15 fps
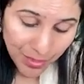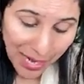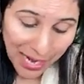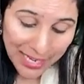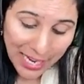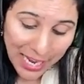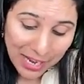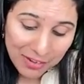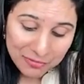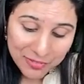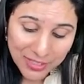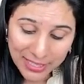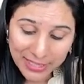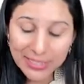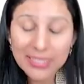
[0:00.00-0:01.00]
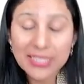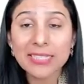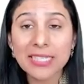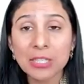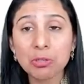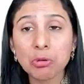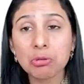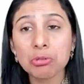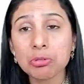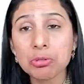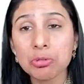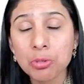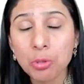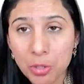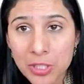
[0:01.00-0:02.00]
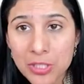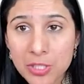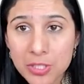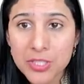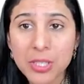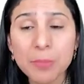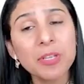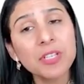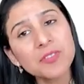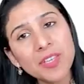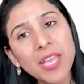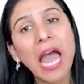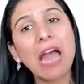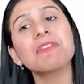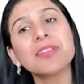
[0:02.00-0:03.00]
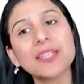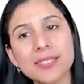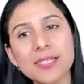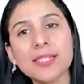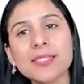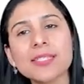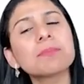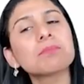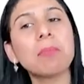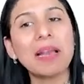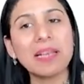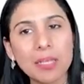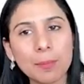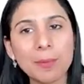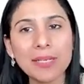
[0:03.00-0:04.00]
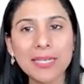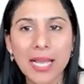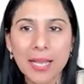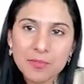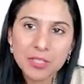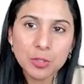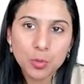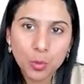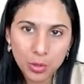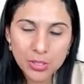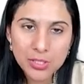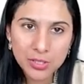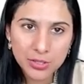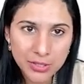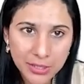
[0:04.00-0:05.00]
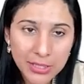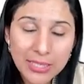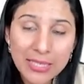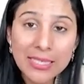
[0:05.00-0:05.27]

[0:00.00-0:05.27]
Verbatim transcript: I have taken it into oral surgery because we have discussed it multiple times into oral surgery.